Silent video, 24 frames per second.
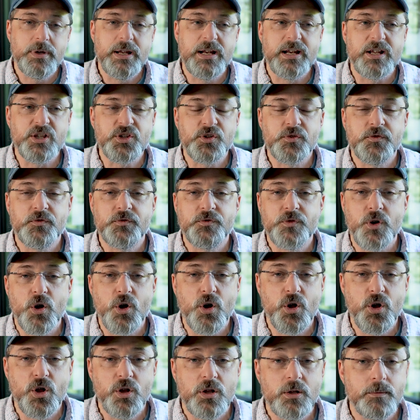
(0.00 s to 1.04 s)
and it's
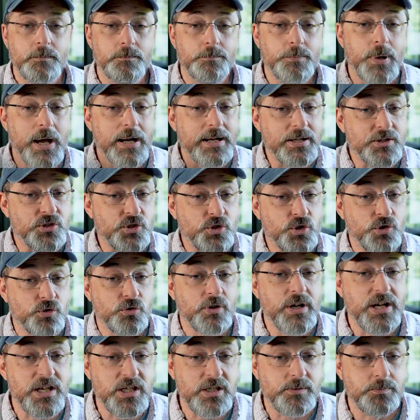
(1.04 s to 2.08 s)
full, but it's
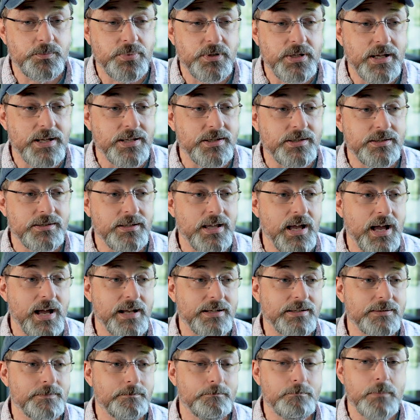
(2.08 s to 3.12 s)
crisp. It's
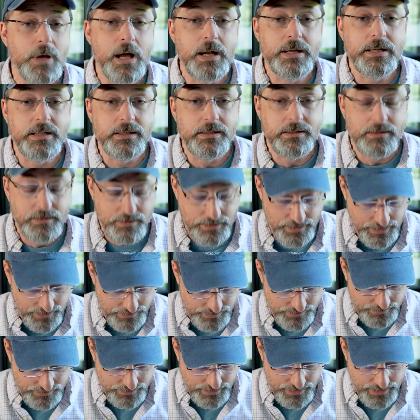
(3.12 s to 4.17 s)
not muddy.
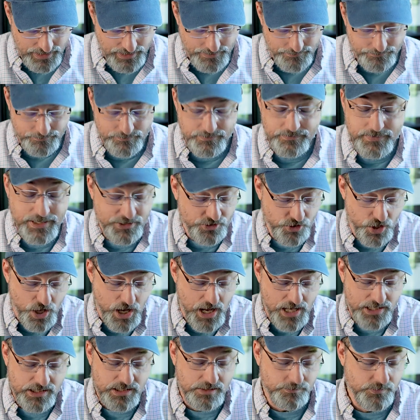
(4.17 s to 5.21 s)
It's
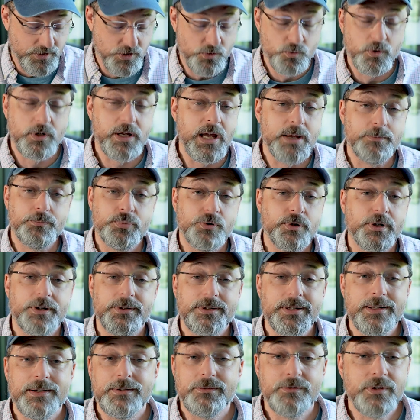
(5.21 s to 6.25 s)
awesome is what I put.
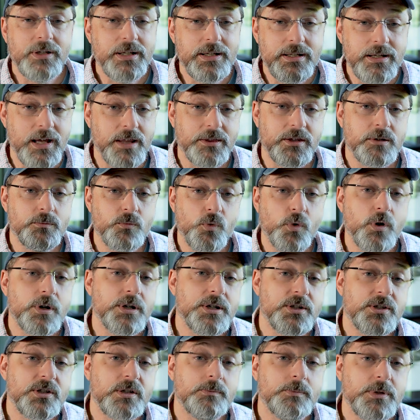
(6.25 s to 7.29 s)
Really nothing more
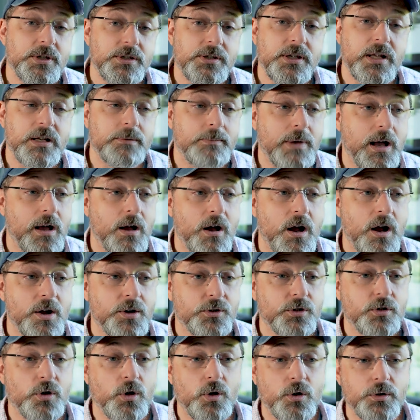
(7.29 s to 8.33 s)
needs to be said about Heart
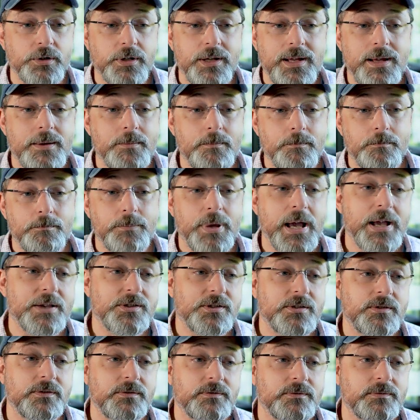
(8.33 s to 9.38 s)
of Gold.
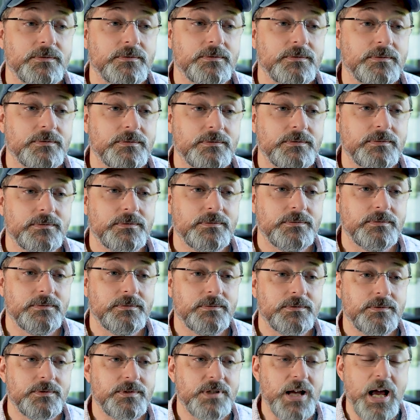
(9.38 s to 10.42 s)
Best
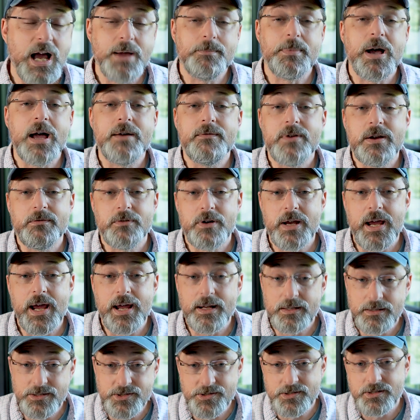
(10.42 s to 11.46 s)
time I've ever
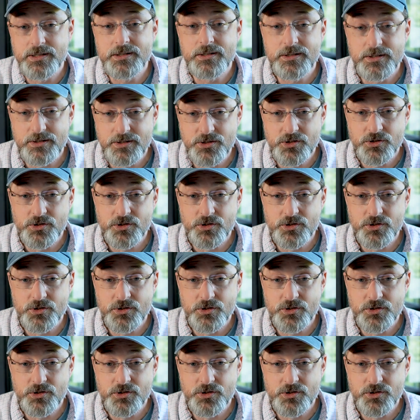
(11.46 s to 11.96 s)
had listening to this